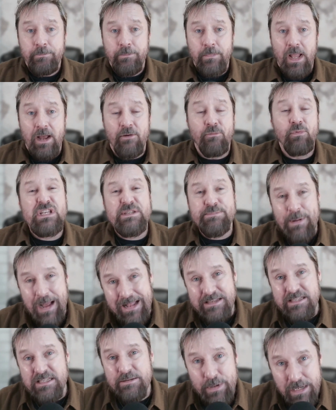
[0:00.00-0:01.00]
of
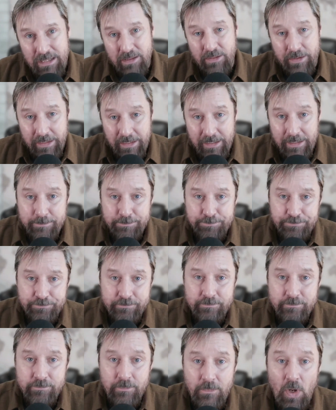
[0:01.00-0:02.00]
responsibility
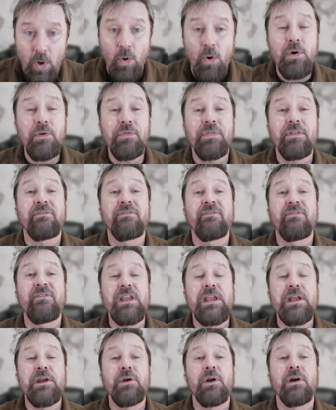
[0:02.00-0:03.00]
or the
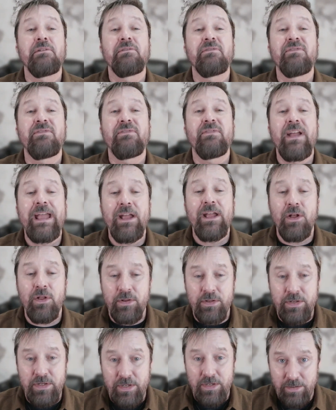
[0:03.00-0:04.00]
fear of
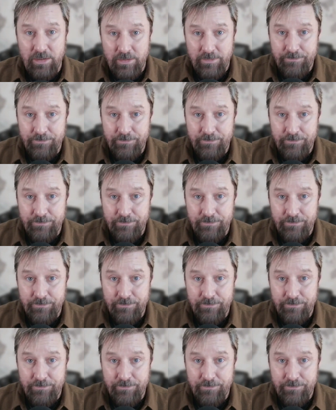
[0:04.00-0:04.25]
failure.